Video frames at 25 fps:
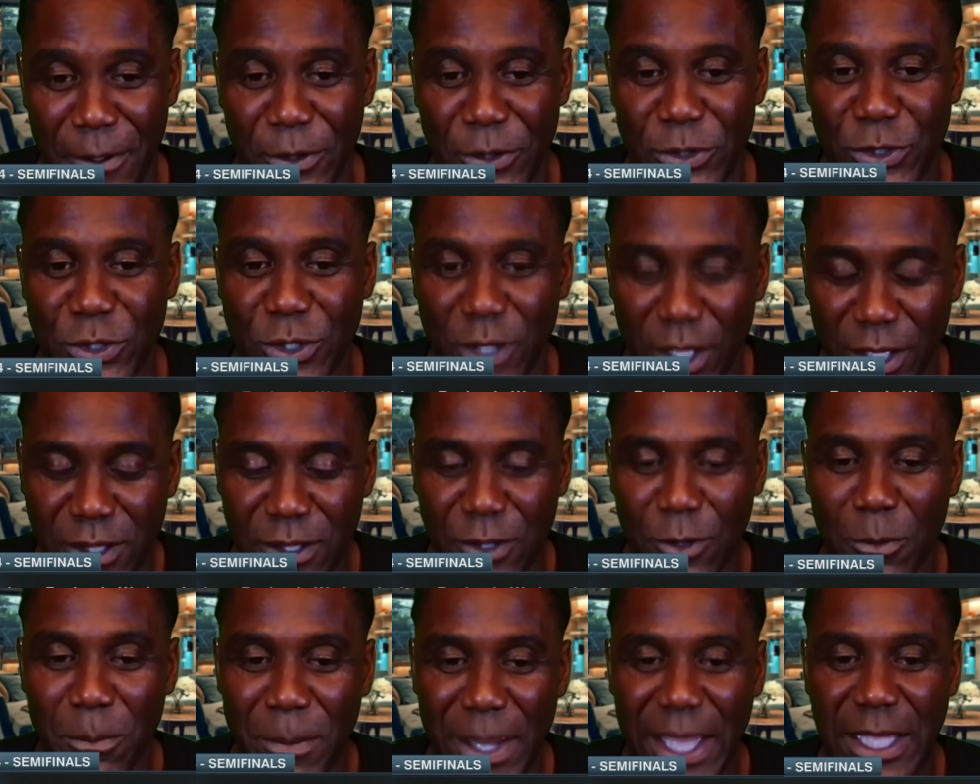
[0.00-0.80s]
just
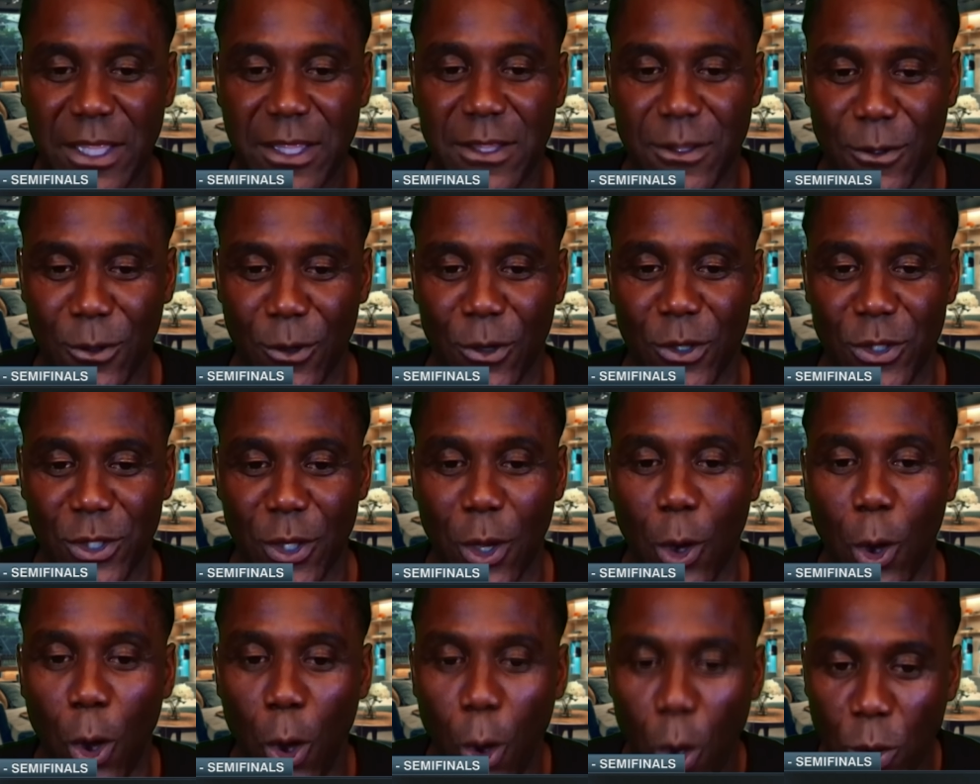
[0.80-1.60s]
to make sure the
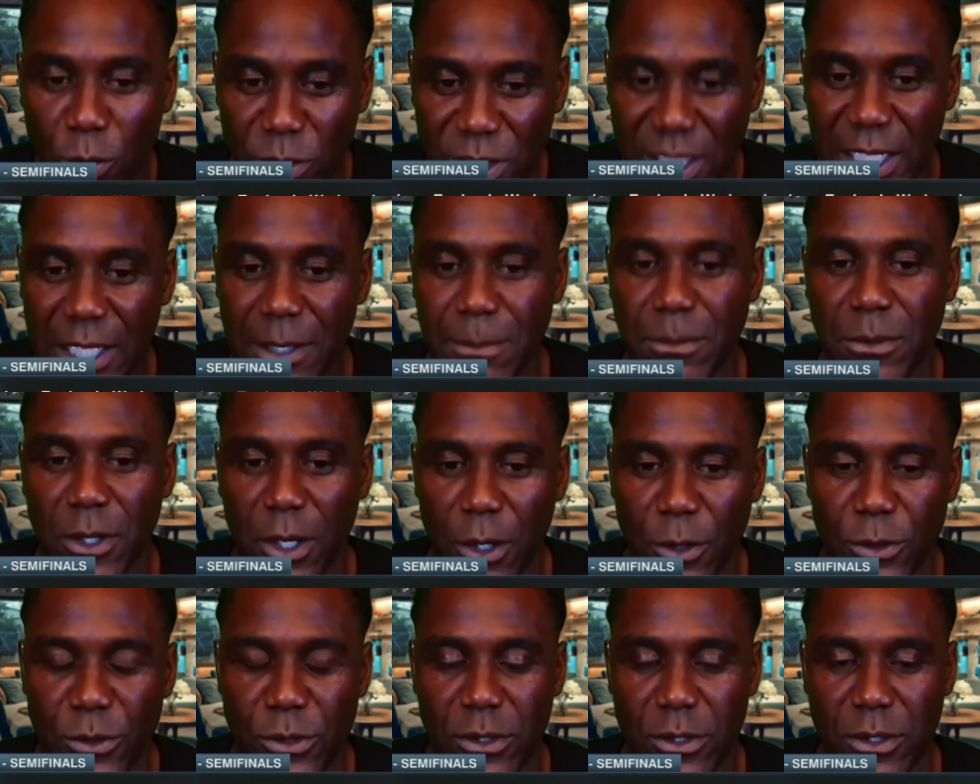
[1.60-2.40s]
whole team
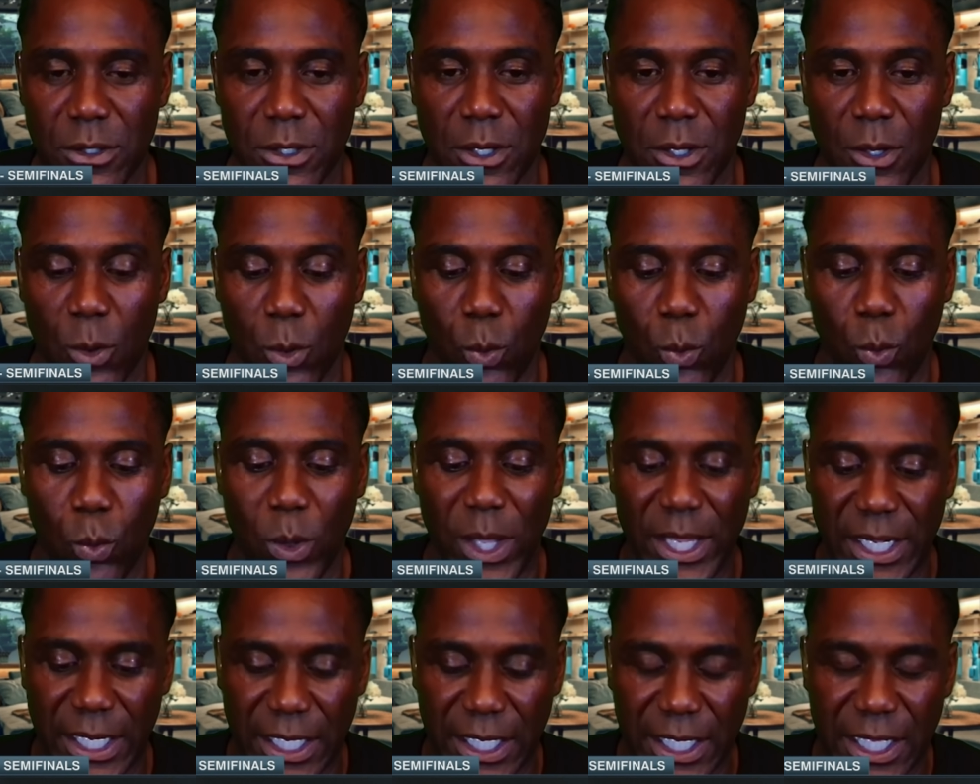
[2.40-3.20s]
knows
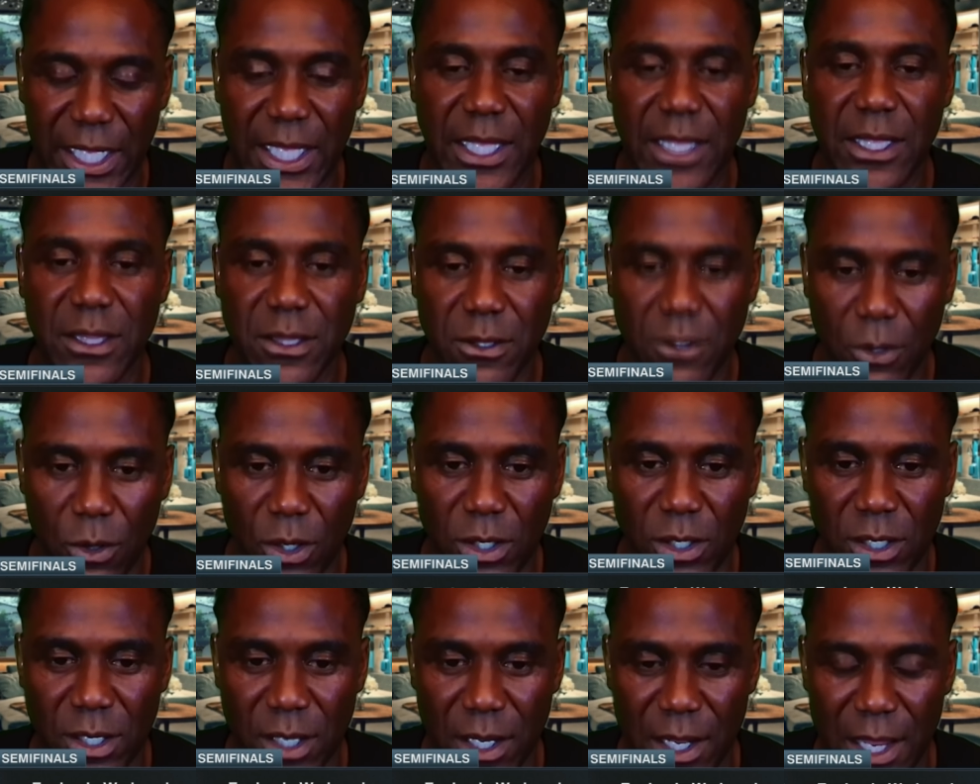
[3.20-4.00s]
when he is
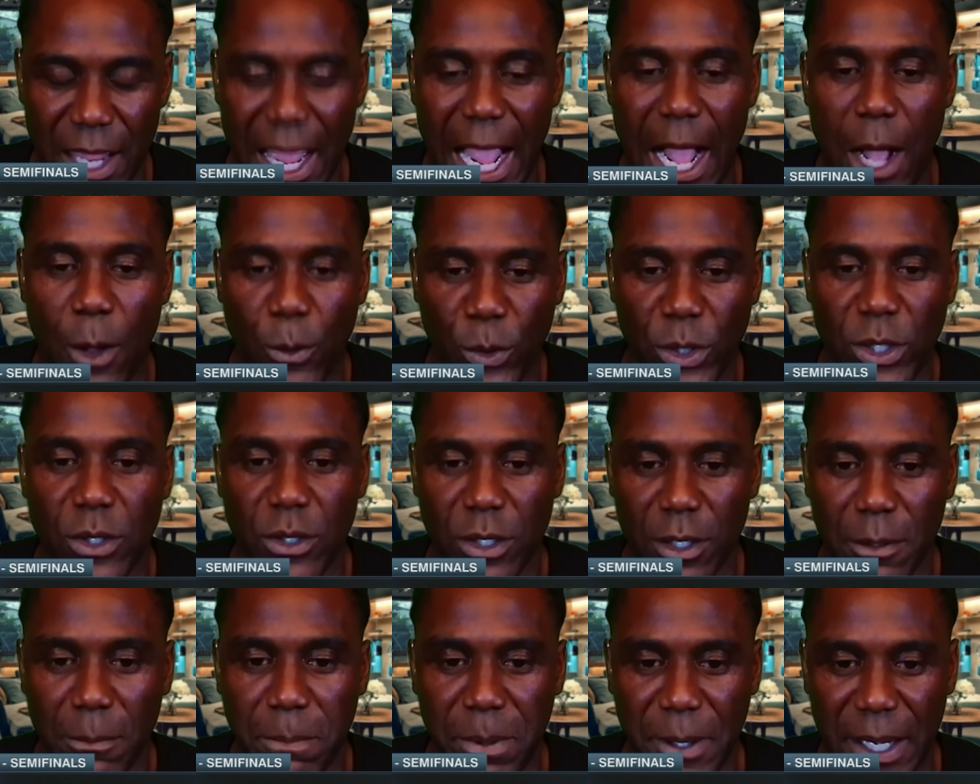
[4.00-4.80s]
on, how we're
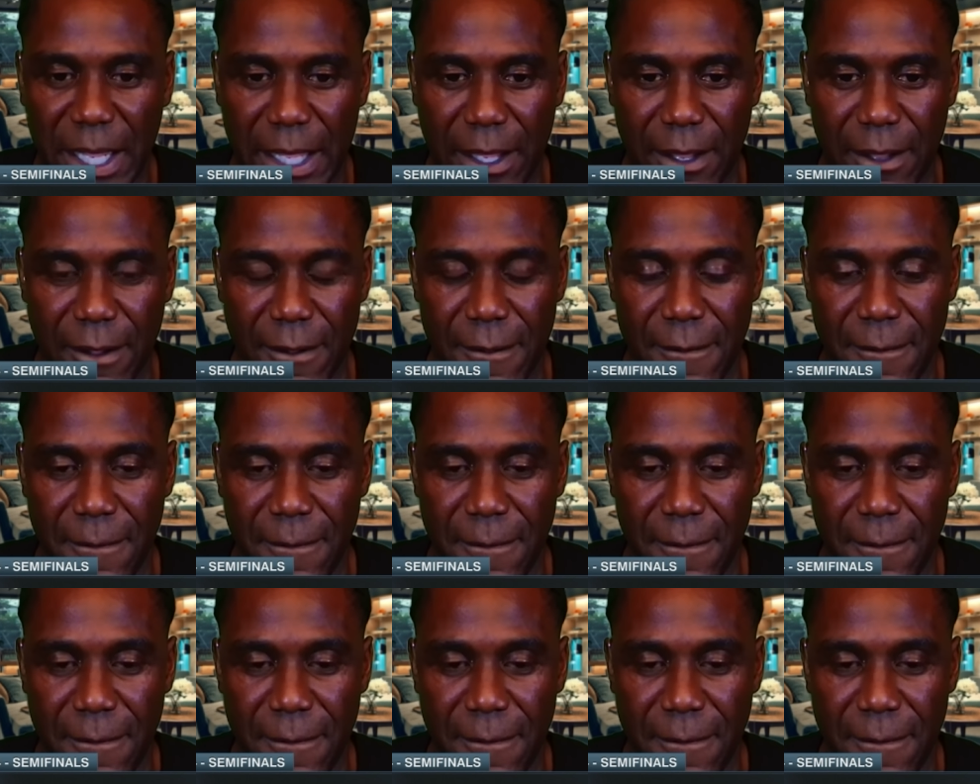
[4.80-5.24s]
going to play.